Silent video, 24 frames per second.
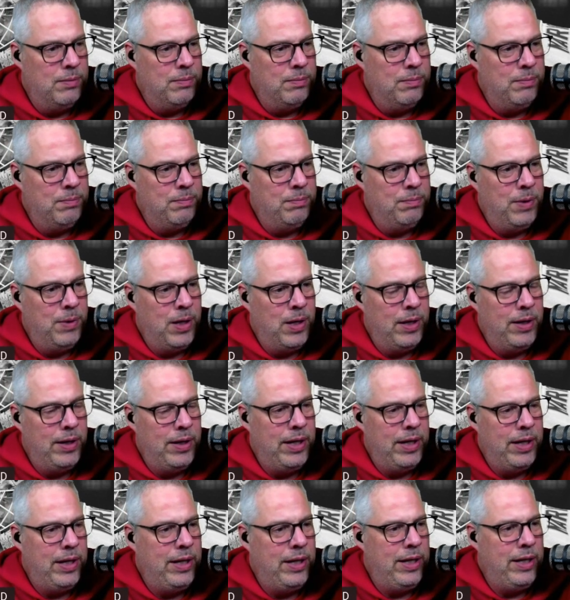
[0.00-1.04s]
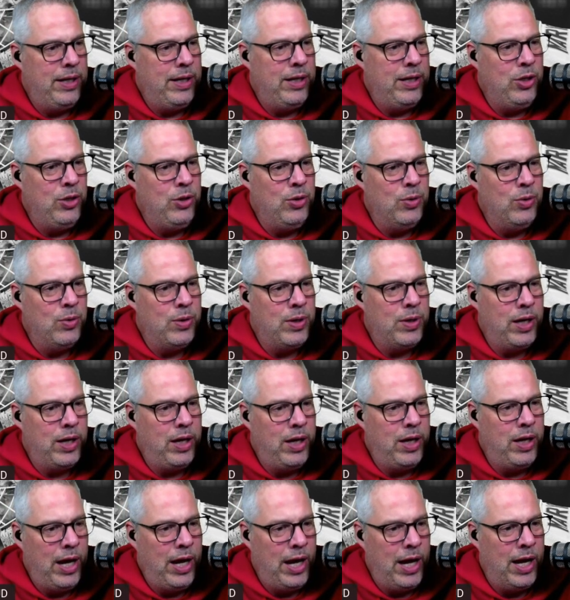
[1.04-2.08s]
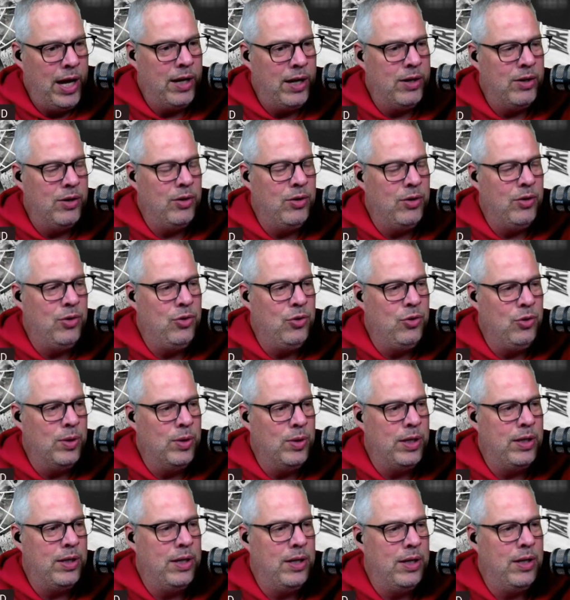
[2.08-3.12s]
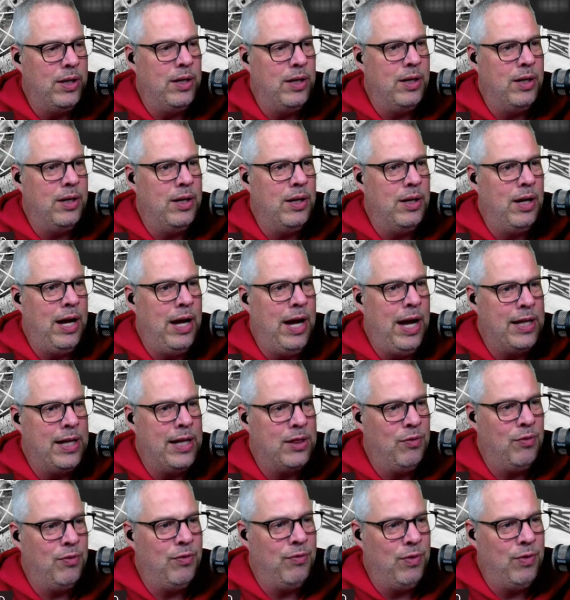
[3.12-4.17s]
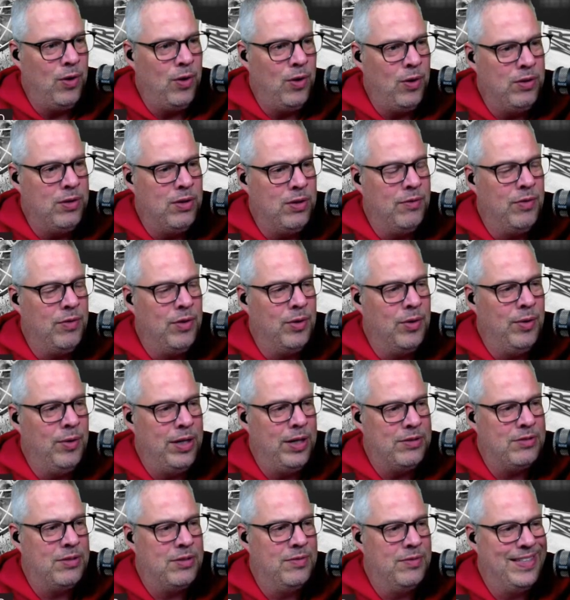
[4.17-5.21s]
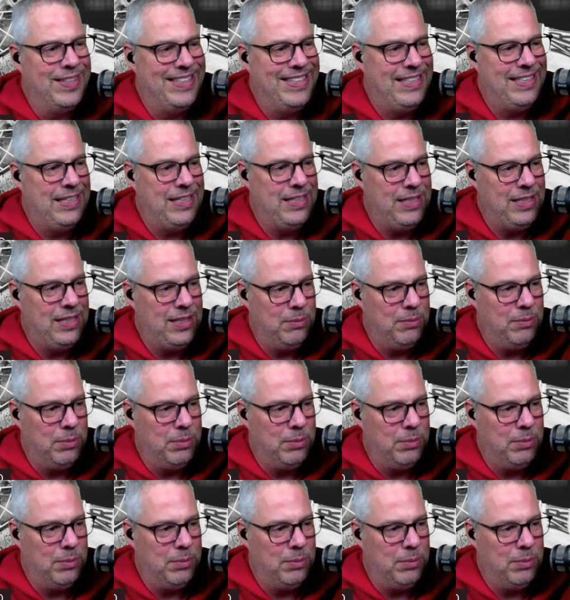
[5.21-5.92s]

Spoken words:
But you can't do it at the fault of the rest of the team.